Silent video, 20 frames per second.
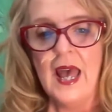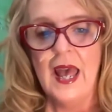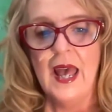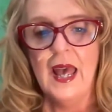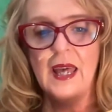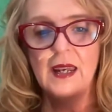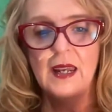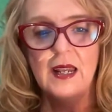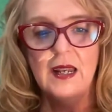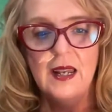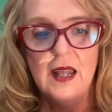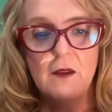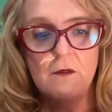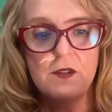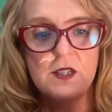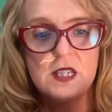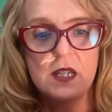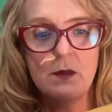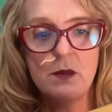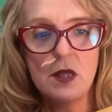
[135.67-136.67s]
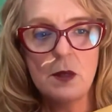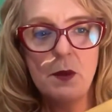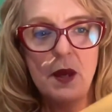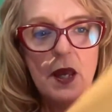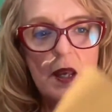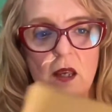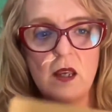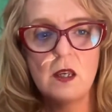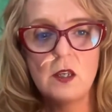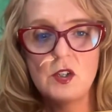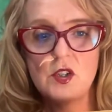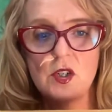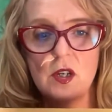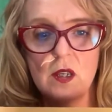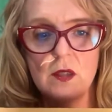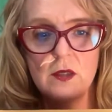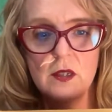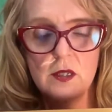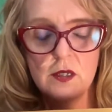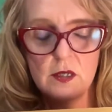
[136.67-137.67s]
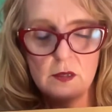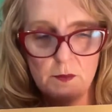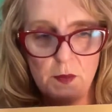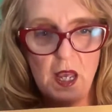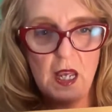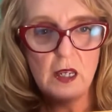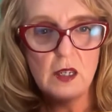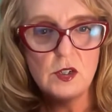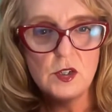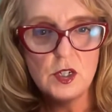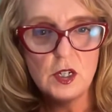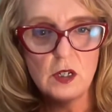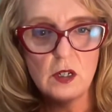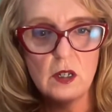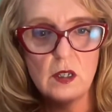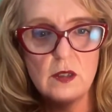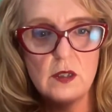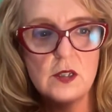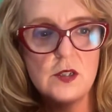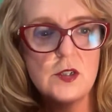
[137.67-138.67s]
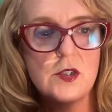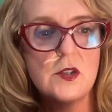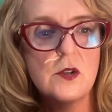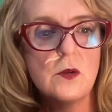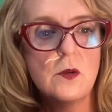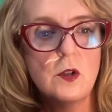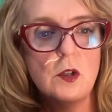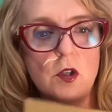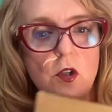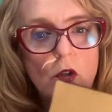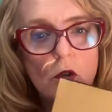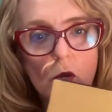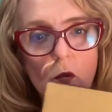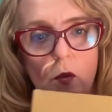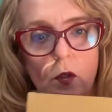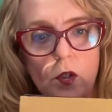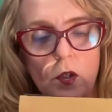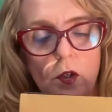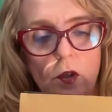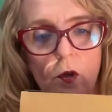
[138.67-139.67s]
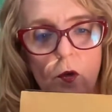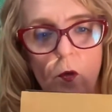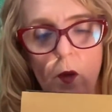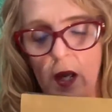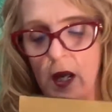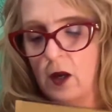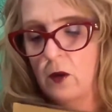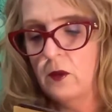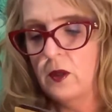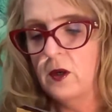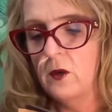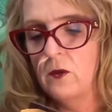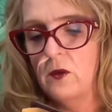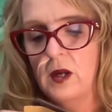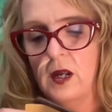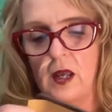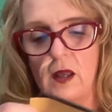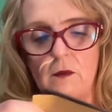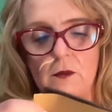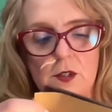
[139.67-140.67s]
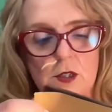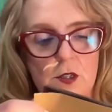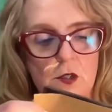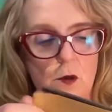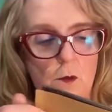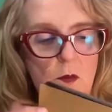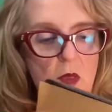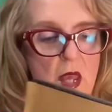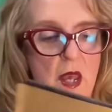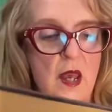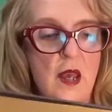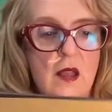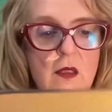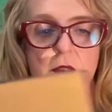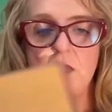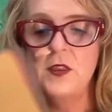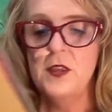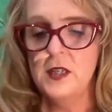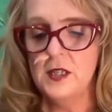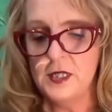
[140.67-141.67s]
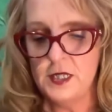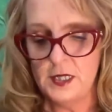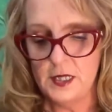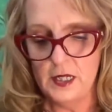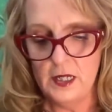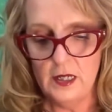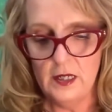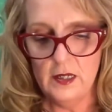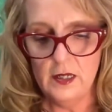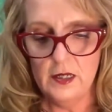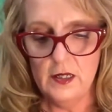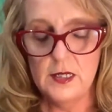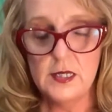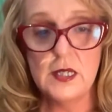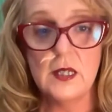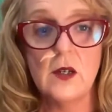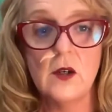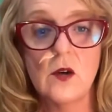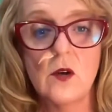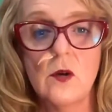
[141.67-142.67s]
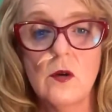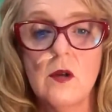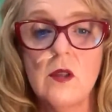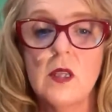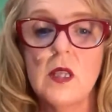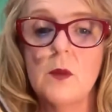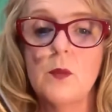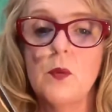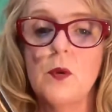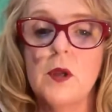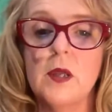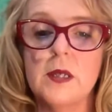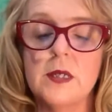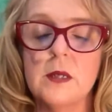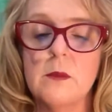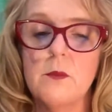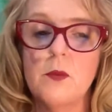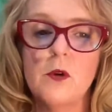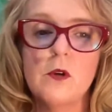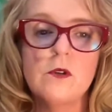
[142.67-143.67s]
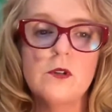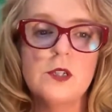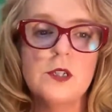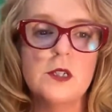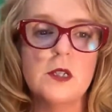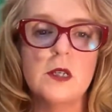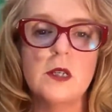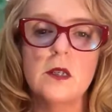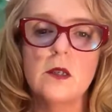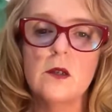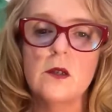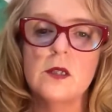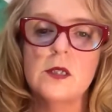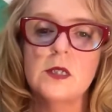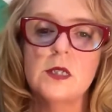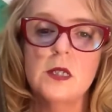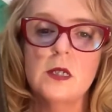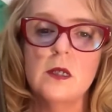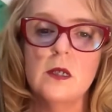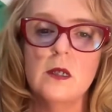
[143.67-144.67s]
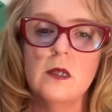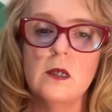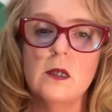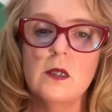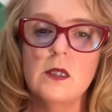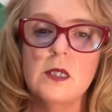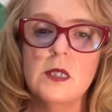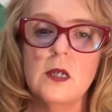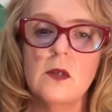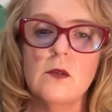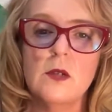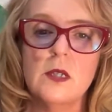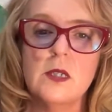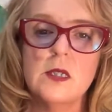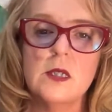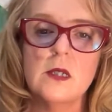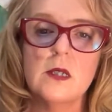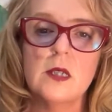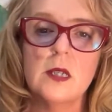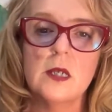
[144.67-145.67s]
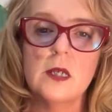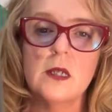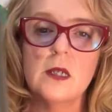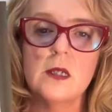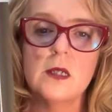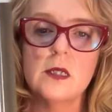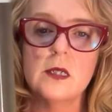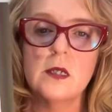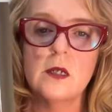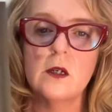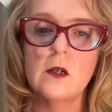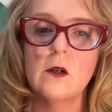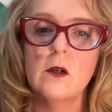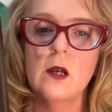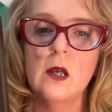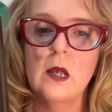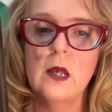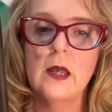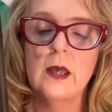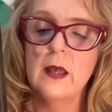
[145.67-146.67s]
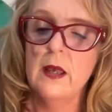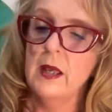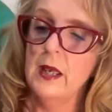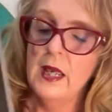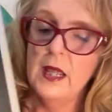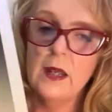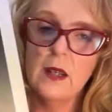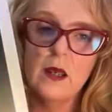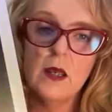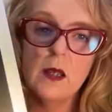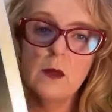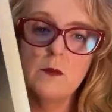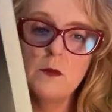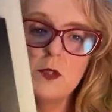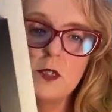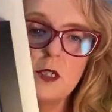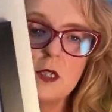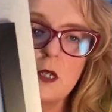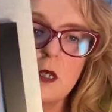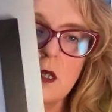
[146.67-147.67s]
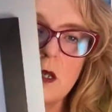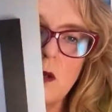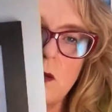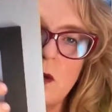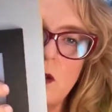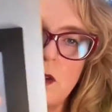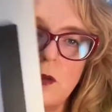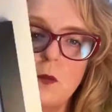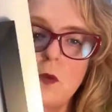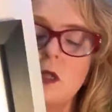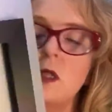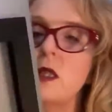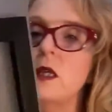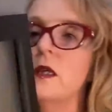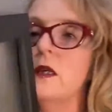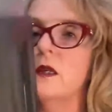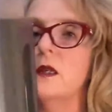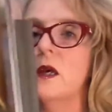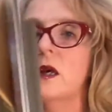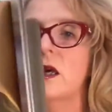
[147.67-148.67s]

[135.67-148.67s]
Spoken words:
and I left some of the packaging on this so you would know how it arrives. So this is an acrylic print, and personally, you can see how nice and thick it is here, and it comes with a really